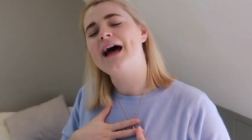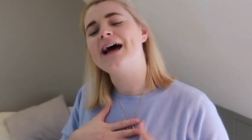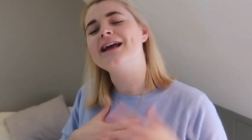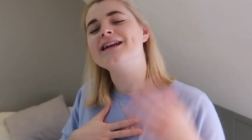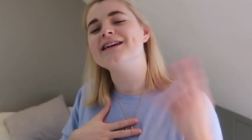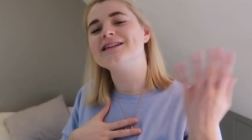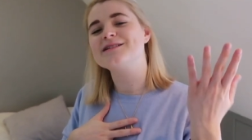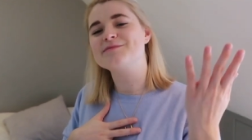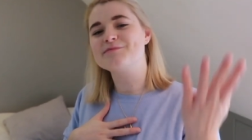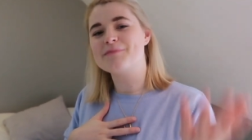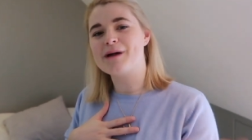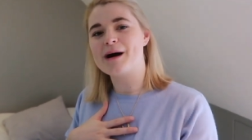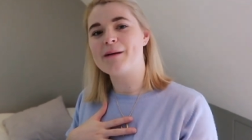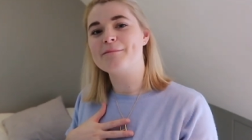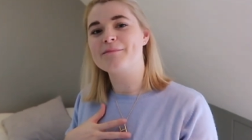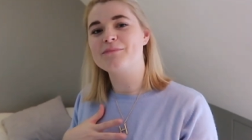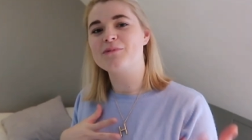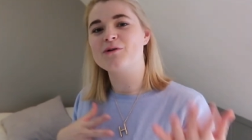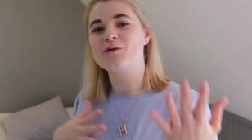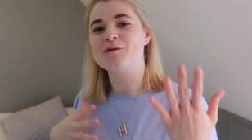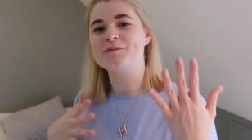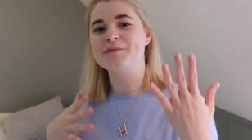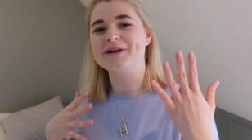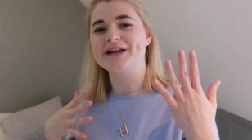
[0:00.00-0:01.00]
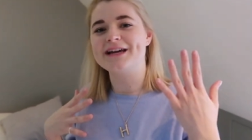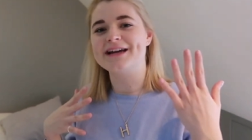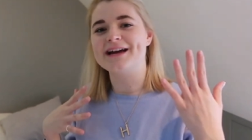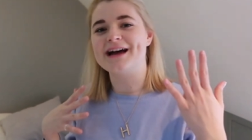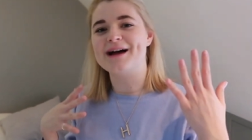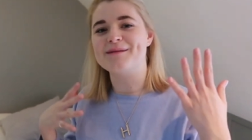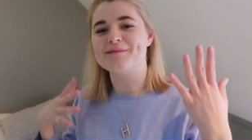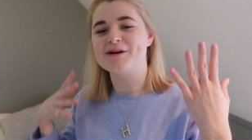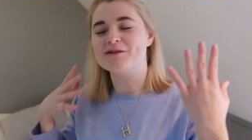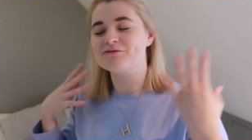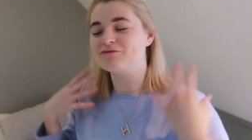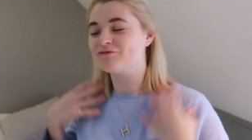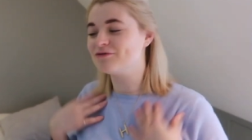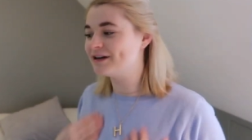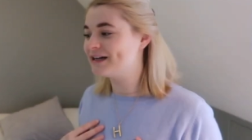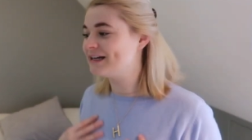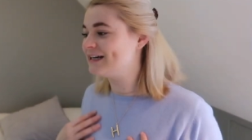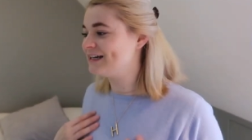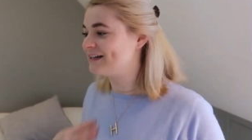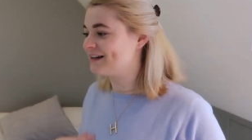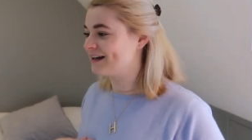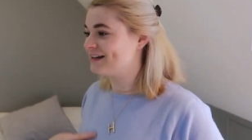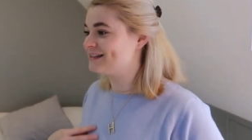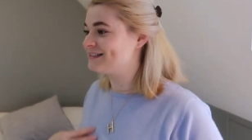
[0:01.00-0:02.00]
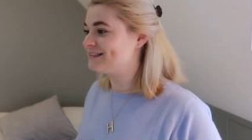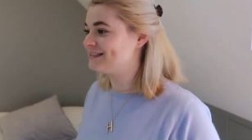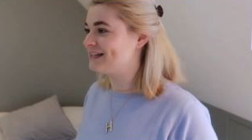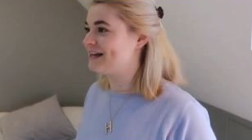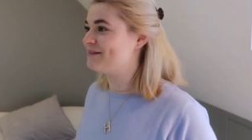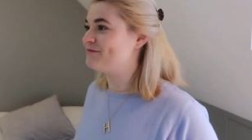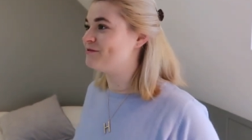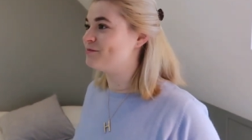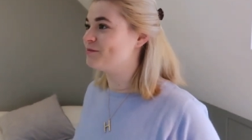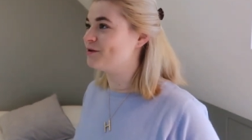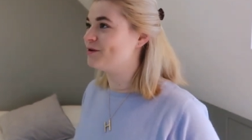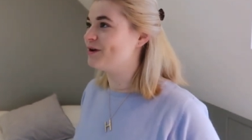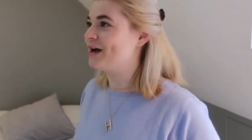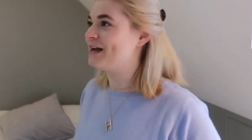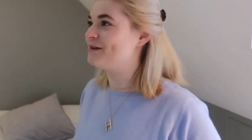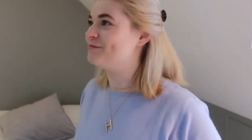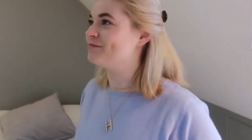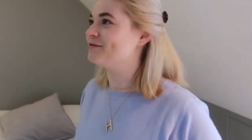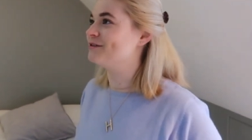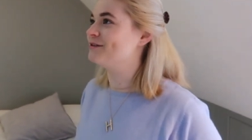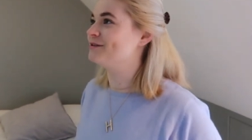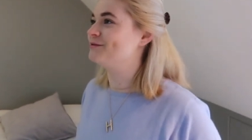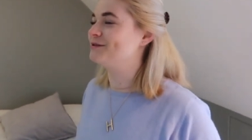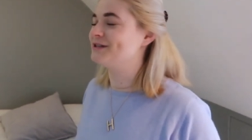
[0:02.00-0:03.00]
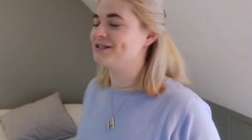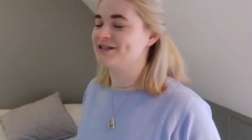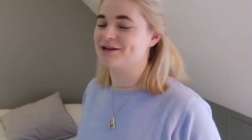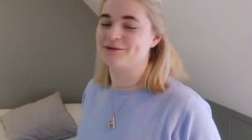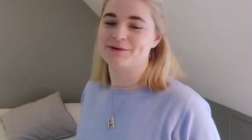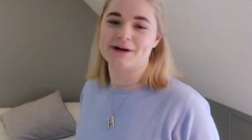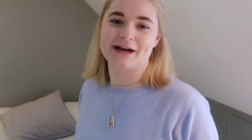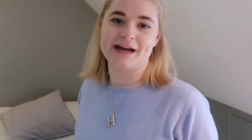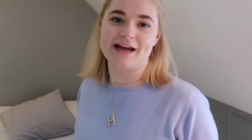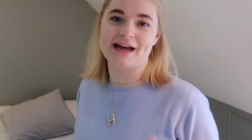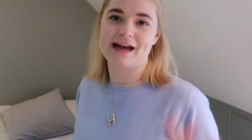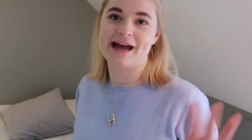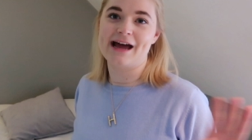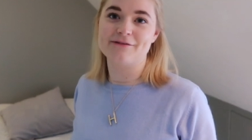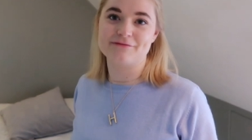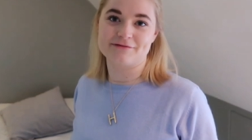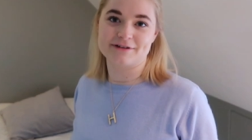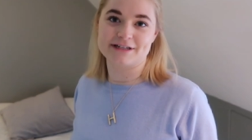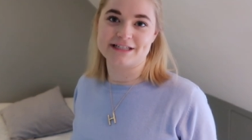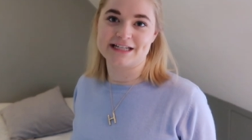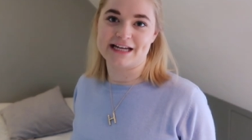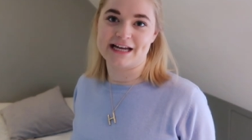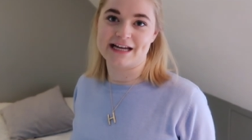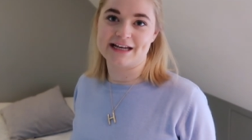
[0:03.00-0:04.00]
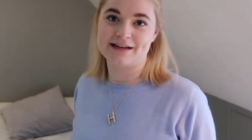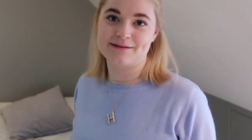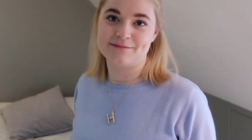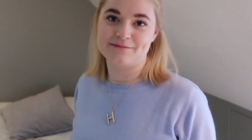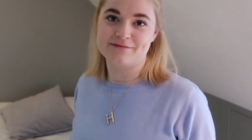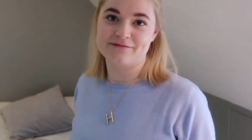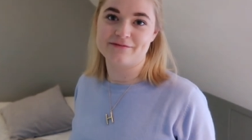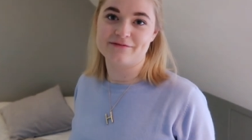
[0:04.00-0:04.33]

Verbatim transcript: Elliott's mum bought me a really nice navy blue apron, which I wear every day